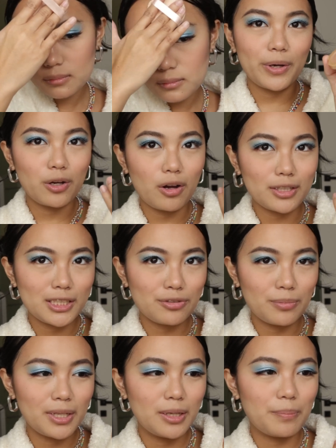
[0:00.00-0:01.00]
So I got this
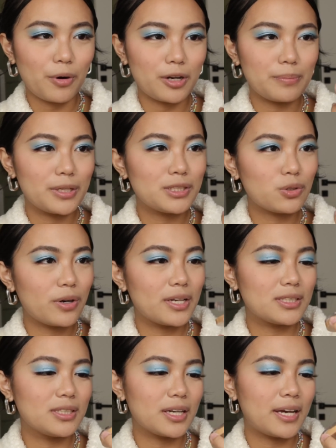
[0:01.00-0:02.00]
from the department store.
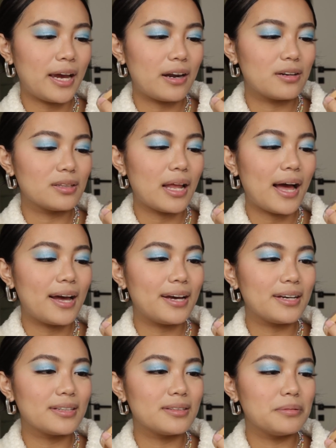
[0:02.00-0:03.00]
It's the
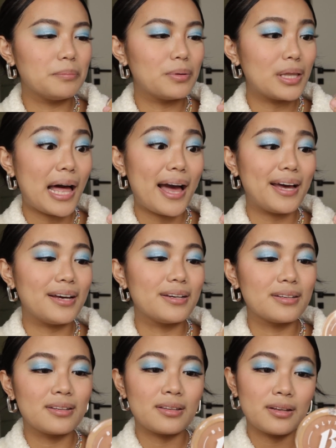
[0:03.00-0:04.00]
Caroline
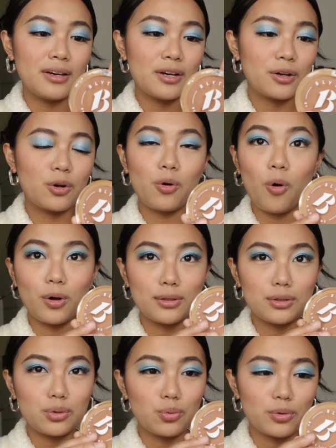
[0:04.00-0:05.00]
Blythe
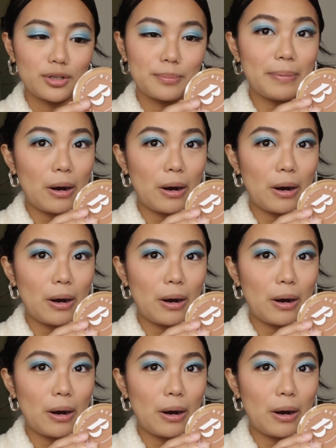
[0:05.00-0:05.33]
Contour